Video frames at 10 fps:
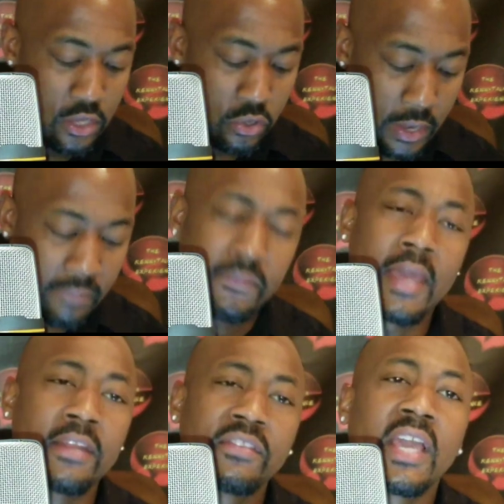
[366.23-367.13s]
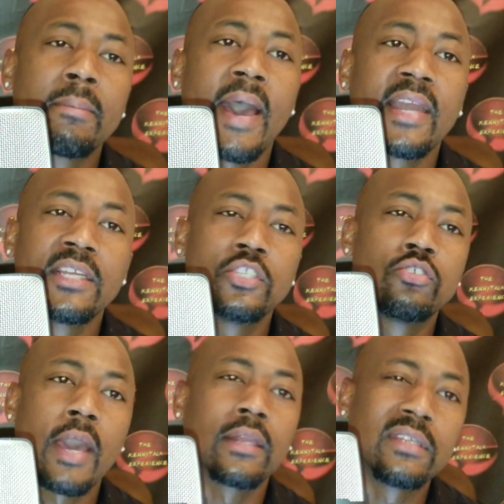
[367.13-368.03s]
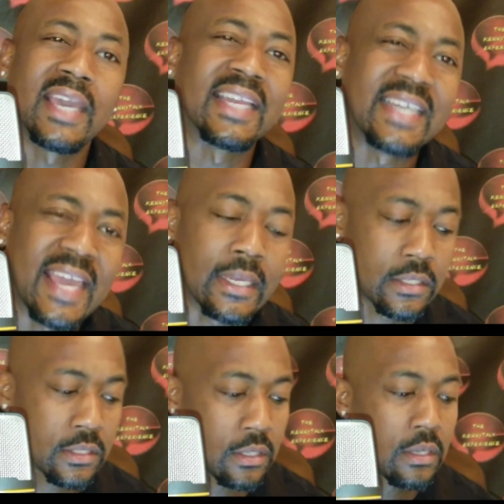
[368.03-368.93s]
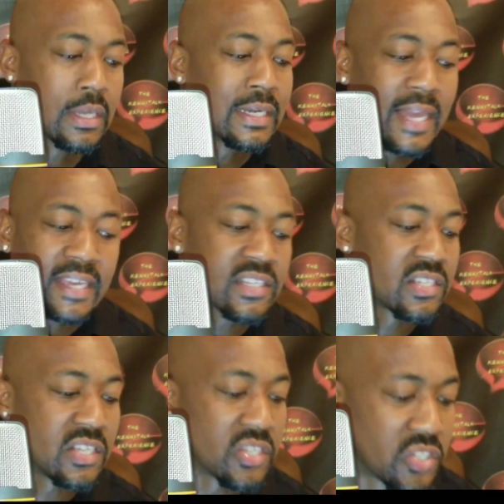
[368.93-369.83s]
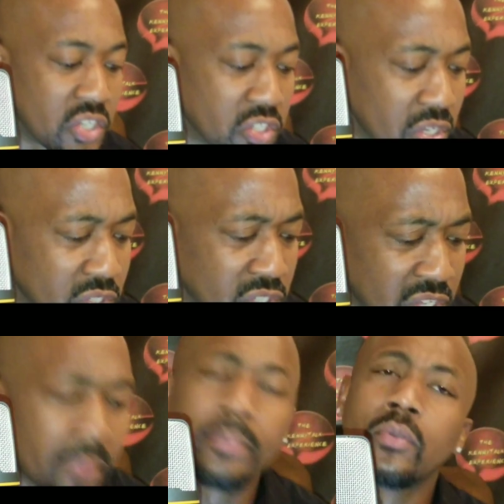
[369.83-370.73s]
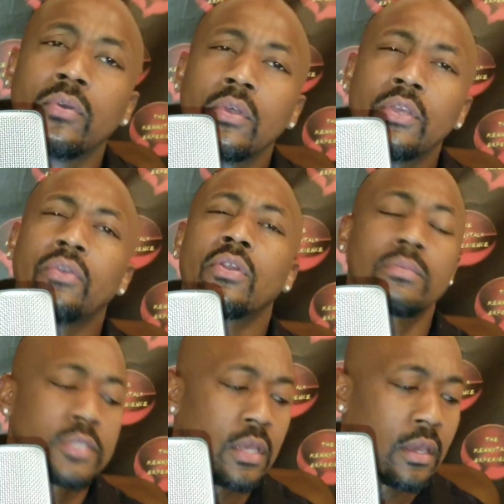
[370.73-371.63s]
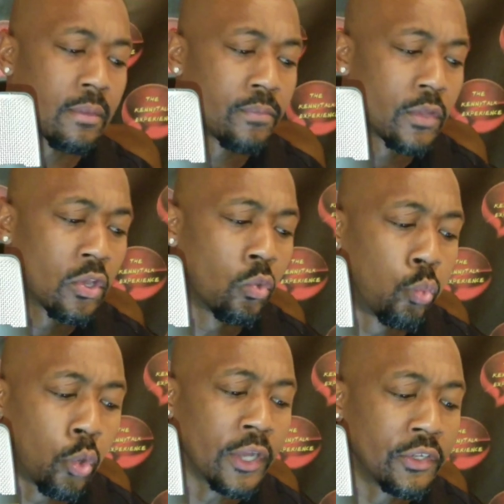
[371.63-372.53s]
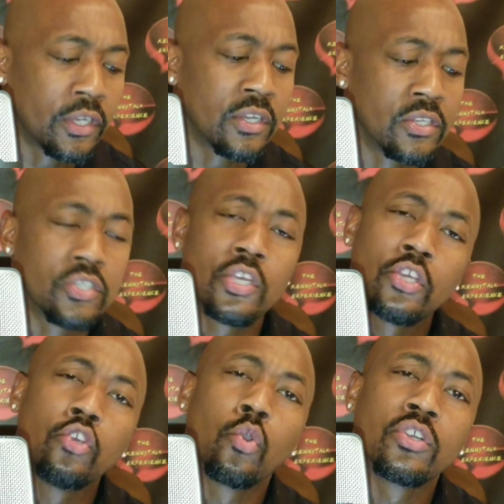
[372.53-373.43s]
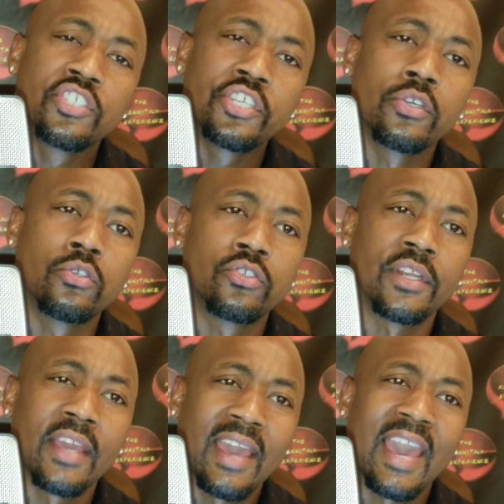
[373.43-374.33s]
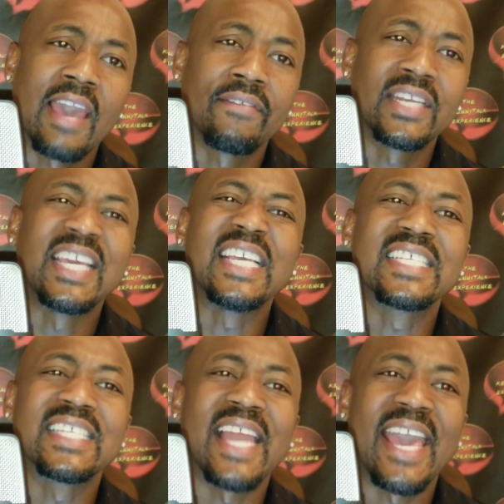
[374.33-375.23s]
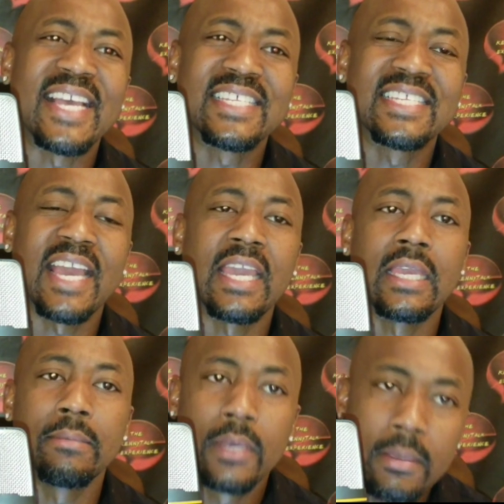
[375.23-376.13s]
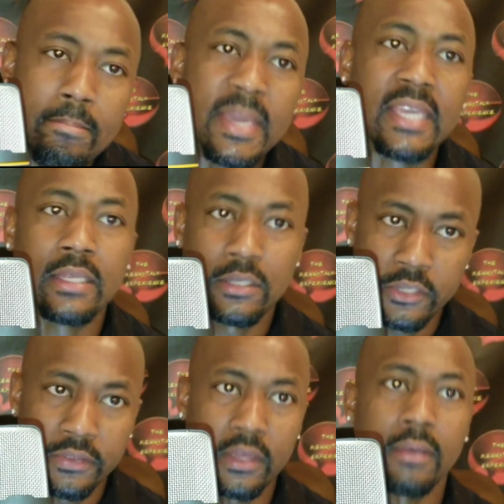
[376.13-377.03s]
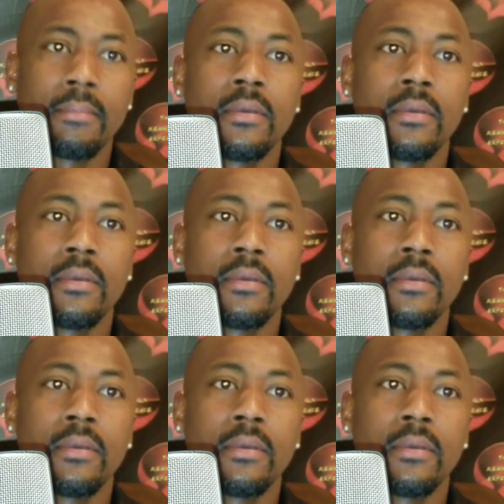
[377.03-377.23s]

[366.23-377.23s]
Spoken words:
And the thing about it is you gotta look at legacy. Legacy is just, it's simple. You know what I'm saying? What does your children having his last name mean to them?